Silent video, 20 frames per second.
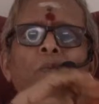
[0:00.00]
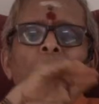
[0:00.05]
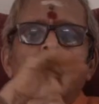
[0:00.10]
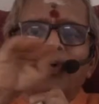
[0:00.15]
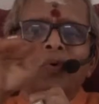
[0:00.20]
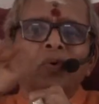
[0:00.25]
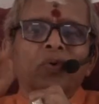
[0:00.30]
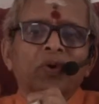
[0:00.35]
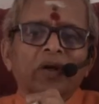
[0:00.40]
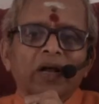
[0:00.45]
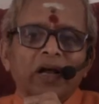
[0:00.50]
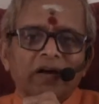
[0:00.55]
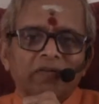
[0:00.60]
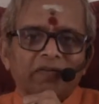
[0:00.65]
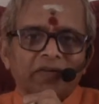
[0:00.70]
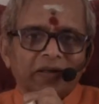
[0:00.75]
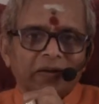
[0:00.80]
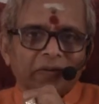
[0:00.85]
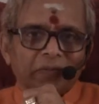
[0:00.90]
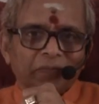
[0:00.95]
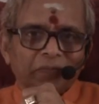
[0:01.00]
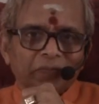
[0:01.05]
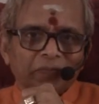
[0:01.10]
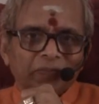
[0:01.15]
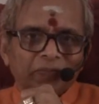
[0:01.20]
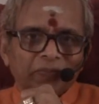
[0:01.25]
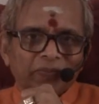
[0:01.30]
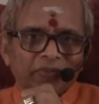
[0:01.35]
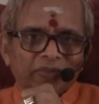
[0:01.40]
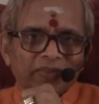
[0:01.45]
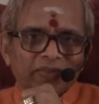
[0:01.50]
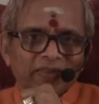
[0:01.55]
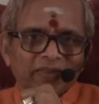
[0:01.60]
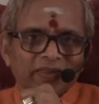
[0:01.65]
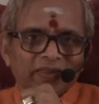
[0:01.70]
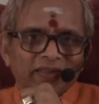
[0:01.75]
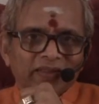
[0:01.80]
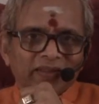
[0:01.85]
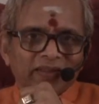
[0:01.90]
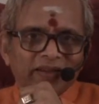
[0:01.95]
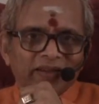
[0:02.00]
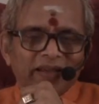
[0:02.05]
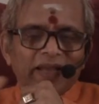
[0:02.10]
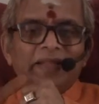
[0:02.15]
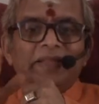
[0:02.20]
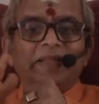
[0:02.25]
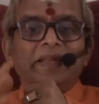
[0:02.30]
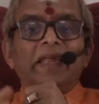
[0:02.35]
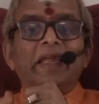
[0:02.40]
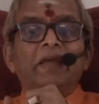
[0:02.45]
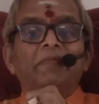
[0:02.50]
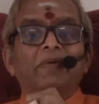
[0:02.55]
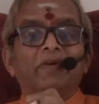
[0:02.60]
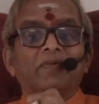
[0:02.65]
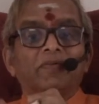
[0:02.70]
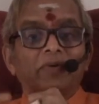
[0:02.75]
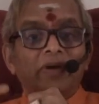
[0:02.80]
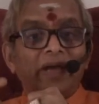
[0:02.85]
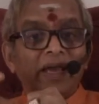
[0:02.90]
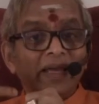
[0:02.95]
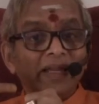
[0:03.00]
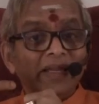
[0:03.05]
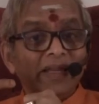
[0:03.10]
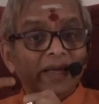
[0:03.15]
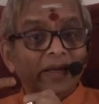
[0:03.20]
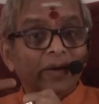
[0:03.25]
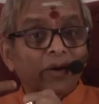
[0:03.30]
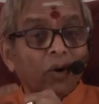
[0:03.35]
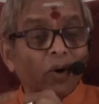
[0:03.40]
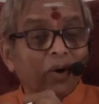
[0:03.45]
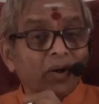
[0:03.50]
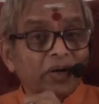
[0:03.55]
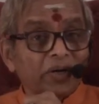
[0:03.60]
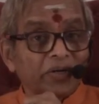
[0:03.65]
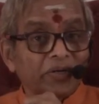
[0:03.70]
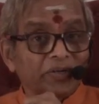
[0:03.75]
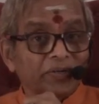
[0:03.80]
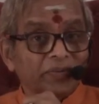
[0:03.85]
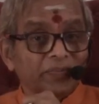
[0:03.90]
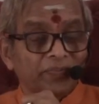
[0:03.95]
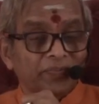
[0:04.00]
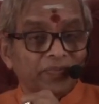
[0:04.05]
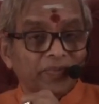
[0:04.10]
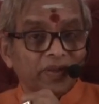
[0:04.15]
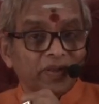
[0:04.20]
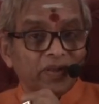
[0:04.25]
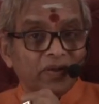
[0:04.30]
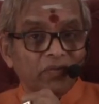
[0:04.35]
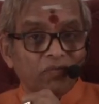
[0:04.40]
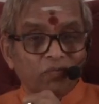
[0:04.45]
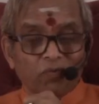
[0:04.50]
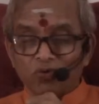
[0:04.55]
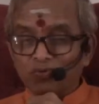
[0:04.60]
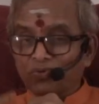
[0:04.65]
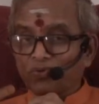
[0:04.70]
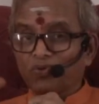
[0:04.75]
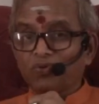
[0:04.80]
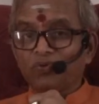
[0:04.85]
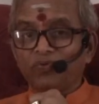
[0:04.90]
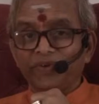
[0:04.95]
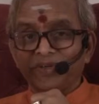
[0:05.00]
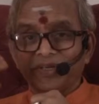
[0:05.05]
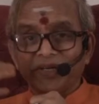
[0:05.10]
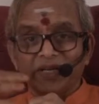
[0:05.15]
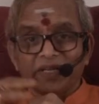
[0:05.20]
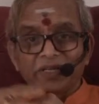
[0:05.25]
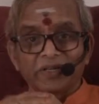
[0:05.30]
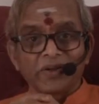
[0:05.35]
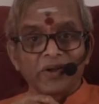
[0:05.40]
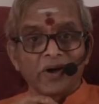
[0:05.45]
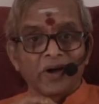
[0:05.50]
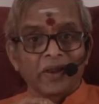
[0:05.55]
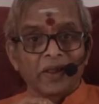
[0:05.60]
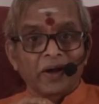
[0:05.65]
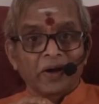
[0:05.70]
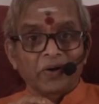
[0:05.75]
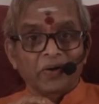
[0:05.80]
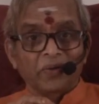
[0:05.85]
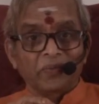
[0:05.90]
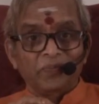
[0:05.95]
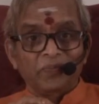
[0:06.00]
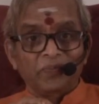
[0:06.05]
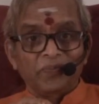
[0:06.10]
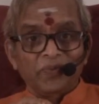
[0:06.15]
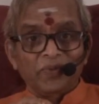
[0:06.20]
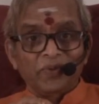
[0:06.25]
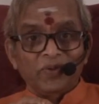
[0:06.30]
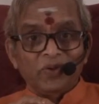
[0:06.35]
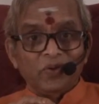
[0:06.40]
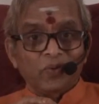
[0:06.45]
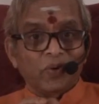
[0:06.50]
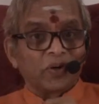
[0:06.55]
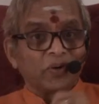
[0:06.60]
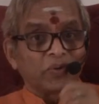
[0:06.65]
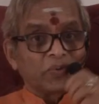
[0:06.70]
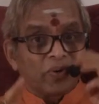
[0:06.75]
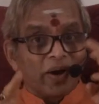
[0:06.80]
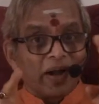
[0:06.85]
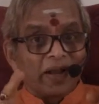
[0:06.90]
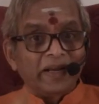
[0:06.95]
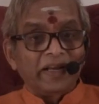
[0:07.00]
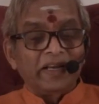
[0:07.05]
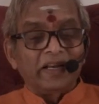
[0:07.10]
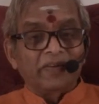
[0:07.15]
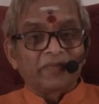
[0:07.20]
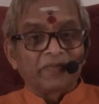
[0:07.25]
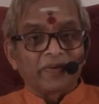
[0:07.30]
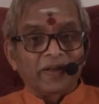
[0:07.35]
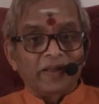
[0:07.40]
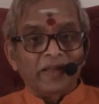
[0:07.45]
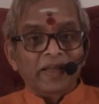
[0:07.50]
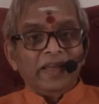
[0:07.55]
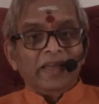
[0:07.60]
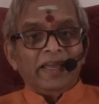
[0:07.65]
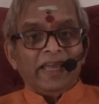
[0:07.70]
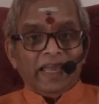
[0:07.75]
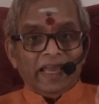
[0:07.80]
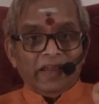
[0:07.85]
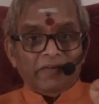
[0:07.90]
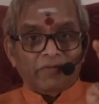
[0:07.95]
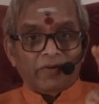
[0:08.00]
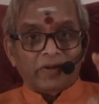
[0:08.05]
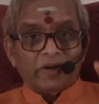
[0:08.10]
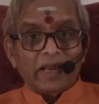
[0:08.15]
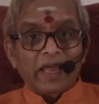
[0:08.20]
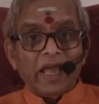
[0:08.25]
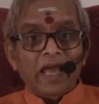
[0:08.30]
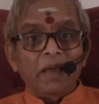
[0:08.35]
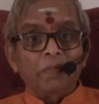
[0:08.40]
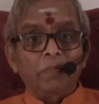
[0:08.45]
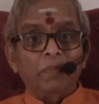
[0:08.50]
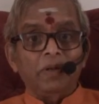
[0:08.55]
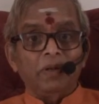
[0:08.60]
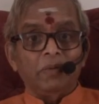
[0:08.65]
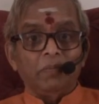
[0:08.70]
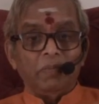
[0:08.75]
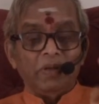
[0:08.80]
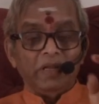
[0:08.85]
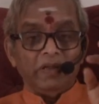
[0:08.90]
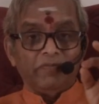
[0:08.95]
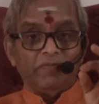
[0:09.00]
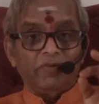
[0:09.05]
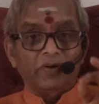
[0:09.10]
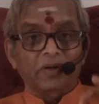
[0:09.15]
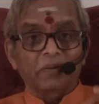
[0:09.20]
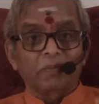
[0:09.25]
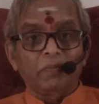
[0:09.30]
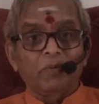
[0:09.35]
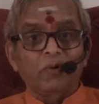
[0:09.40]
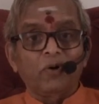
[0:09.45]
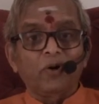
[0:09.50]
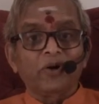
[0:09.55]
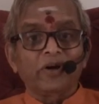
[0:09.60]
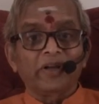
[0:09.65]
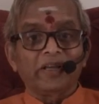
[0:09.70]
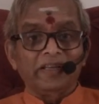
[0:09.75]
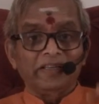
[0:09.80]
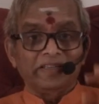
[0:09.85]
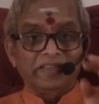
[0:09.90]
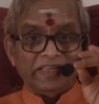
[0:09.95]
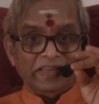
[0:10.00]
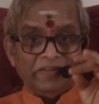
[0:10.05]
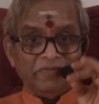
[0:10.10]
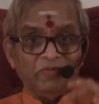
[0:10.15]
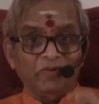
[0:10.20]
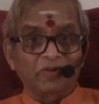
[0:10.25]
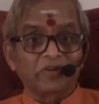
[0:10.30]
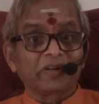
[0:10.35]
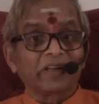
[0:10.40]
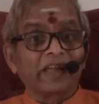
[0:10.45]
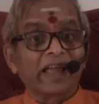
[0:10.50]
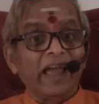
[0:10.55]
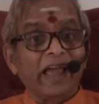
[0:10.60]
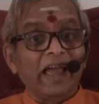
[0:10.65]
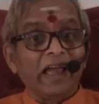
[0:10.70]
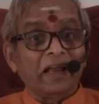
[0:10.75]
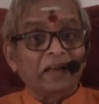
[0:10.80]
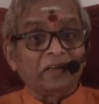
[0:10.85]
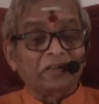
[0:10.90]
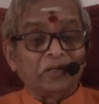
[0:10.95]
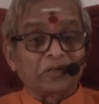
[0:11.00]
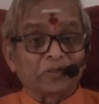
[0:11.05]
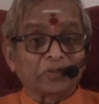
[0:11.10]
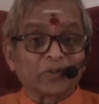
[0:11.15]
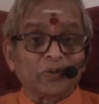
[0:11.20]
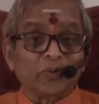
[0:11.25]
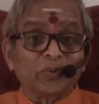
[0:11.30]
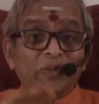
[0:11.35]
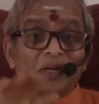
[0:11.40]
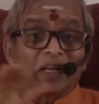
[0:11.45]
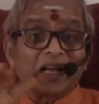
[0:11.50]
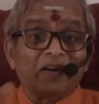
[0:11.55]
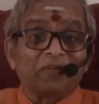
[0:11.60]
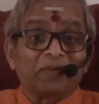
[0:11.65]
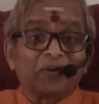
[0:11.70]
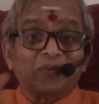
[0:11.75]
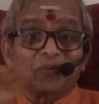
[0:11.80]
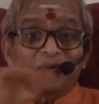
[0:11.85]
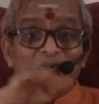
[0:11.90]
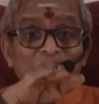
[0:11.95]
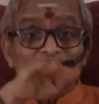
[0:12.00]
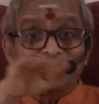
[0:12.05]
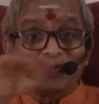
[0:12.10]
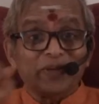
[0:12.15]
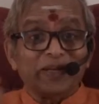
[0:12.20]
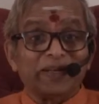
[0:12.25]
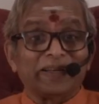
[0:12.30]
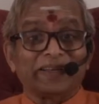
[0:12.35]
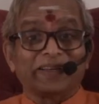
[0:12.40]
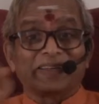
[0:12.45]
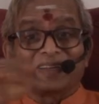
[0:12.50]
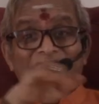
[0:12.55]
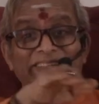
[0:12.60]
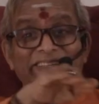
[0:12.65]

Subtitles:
more cover in the name of gaining knowledge. Vastu Vishaya Jnana. You want to identify A for apple, B for boy, C for cat. That's how the cover was built.